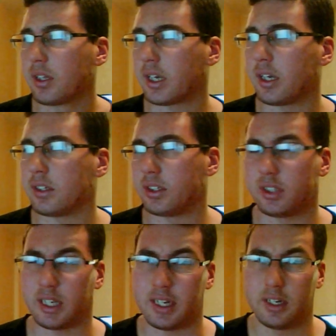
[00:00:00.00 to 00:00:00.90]
Can I just
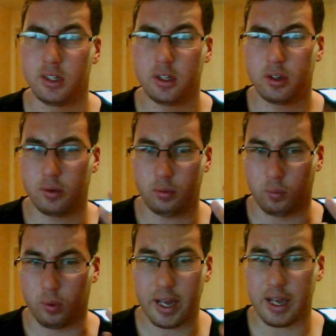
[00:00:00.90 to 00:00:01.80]
say,
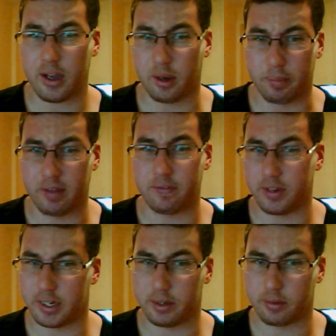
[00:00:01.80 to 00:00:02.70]
where's
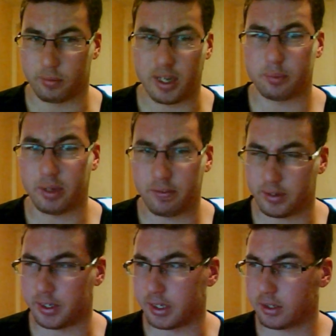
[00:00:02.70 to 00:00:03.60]
Beth
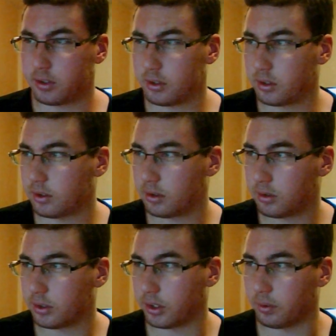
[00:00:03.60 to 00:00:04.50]
Phoenix?
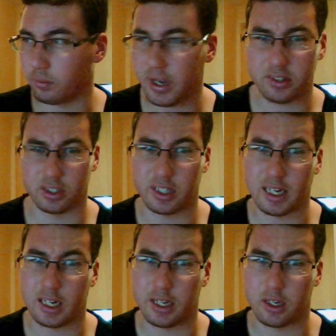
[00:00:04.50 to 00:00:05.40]
You know, where's
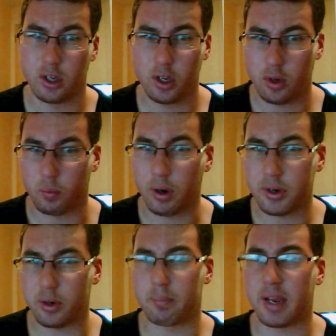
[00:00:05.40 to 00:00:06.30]
Natalya? Where are
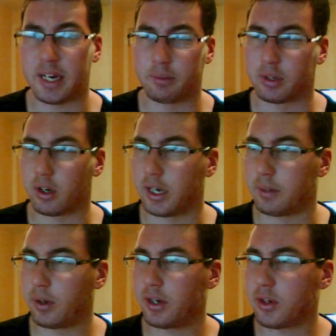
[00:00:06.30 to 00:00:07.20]
your main guy?
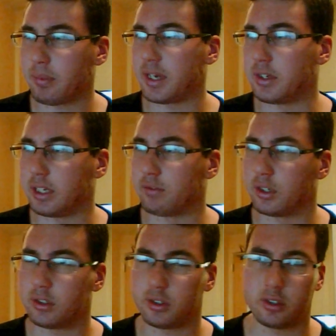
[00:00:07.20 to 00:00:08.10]
Where are your main
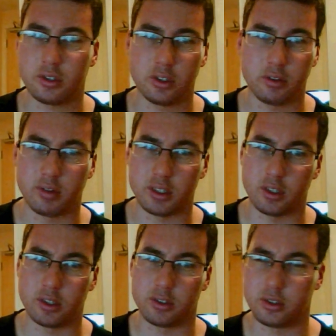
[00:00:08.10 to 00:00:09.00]
Divas
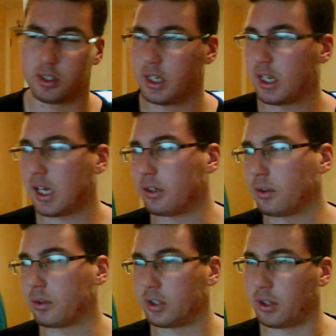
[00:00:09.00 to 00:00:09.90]
wrestlers? And
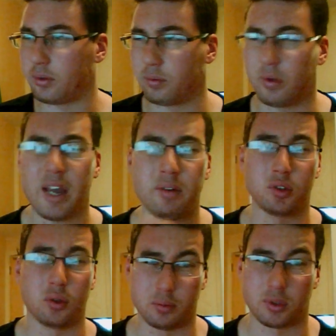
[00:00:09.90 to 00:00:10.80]
also, where
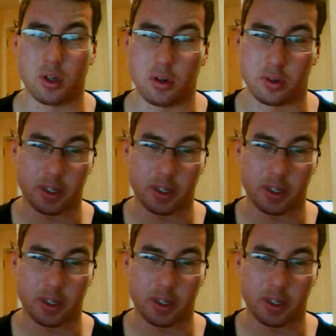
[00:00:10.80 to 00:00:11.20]
is Awesome Kong?